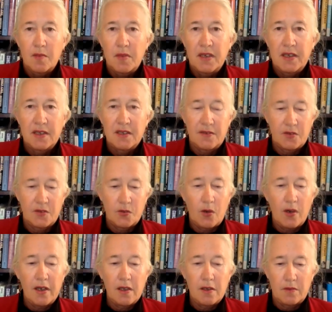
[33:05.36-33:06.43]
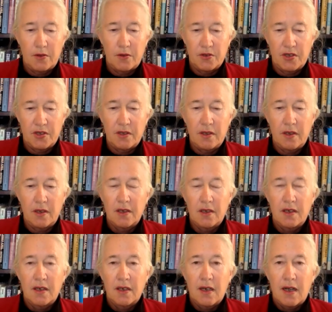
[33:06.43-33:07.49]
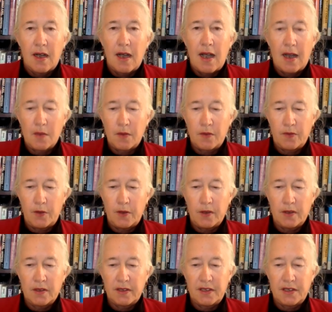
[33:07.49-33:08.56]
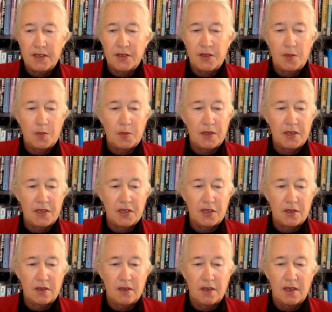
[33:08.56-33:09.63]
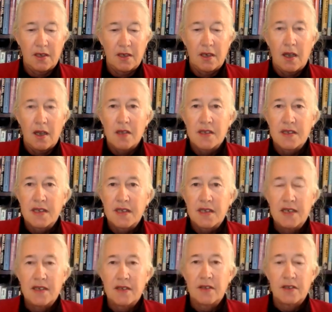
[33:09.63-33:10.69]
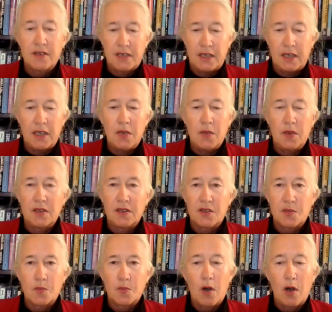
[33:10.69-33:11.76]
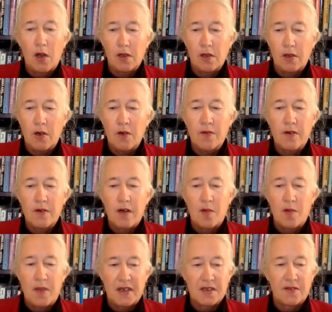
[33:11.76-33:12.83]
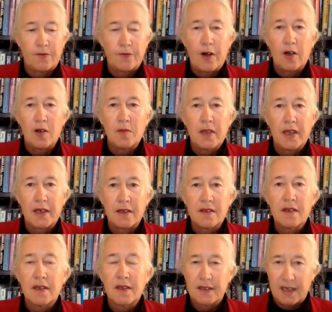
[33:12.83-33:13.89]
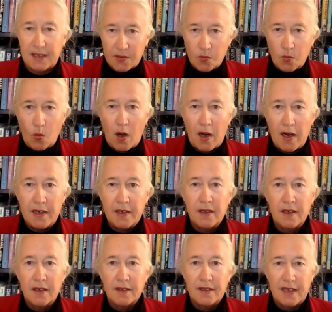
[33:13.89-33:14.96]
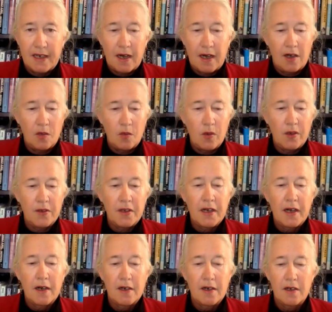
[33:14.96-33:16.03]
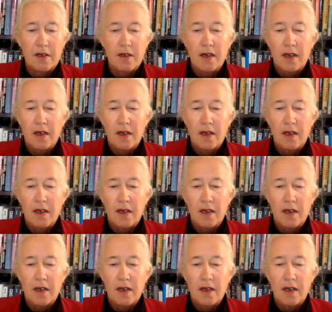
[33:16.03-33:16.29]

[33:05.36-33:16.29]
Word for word: because of soil erosion, aquifer and glacier depletion. Cities are continuing to sprawl over our best farmland. That's why they are where they are.